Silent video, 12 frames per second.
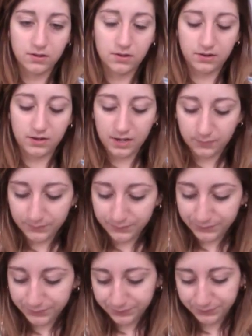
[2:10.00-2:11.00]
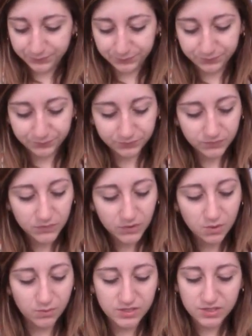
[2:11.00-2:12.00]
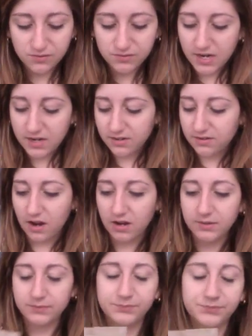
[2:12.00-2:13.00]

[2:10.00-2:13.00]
Okay. Once you've tied your knot,